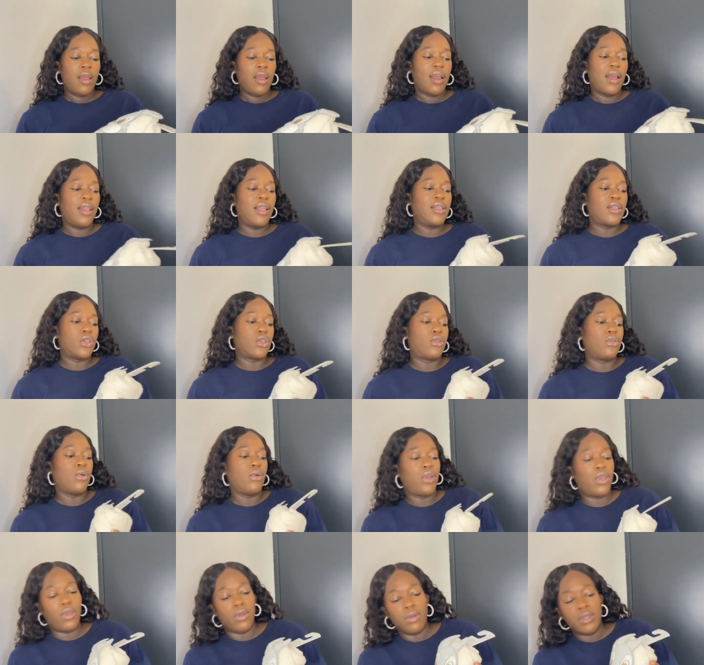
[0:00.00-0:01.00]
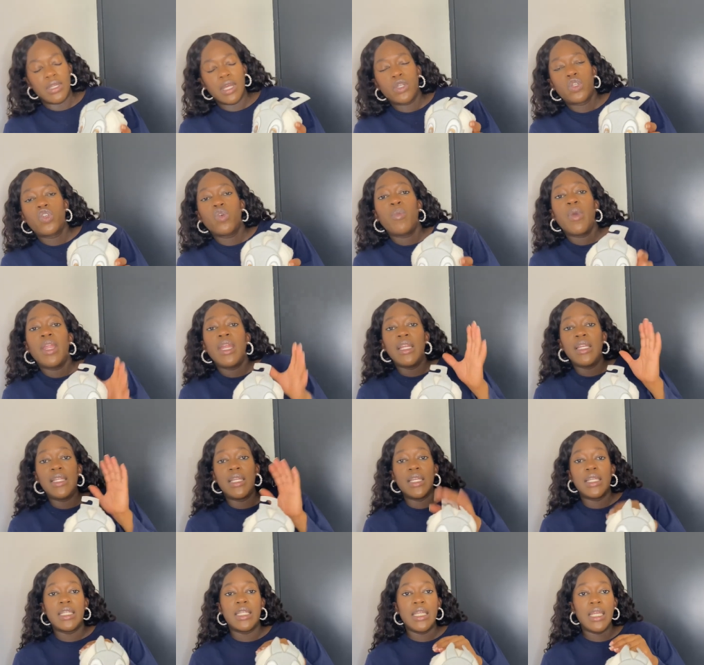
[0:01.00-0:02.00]
And these are so cute. There's so many
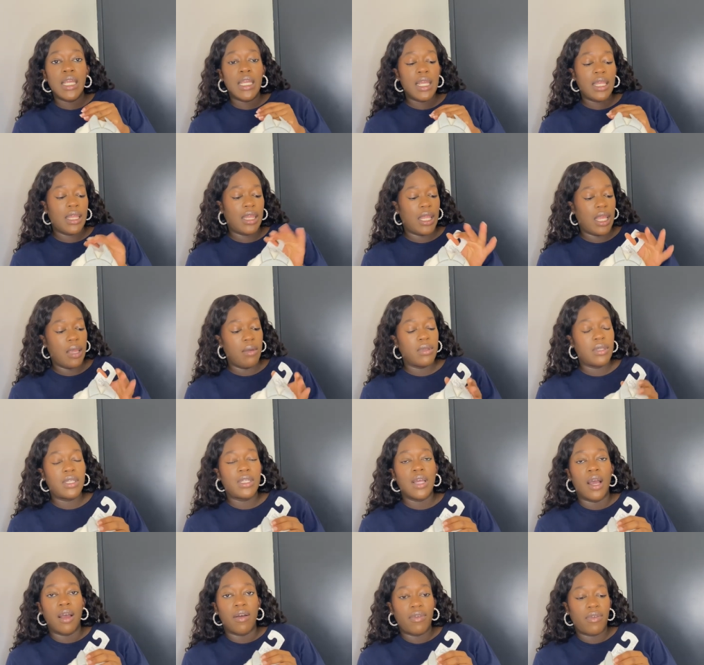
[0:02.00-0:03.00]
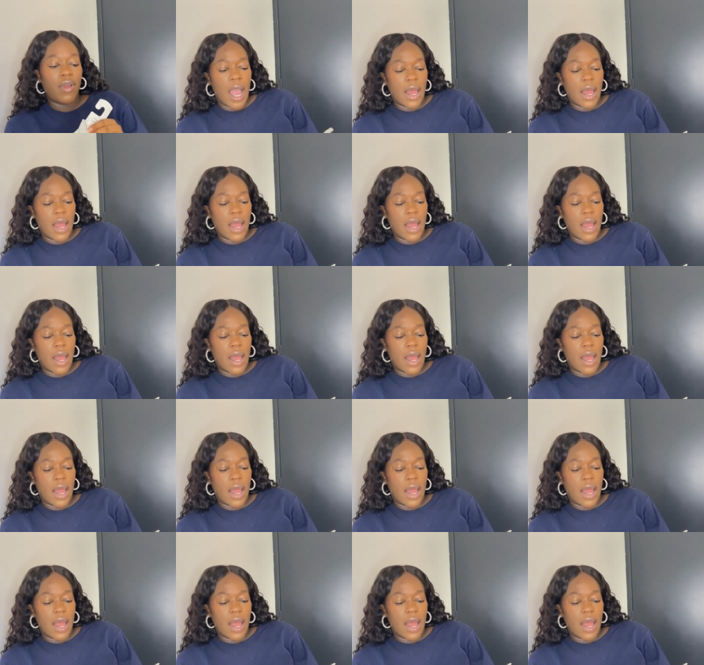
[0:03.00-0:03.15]
Disney themed stuff.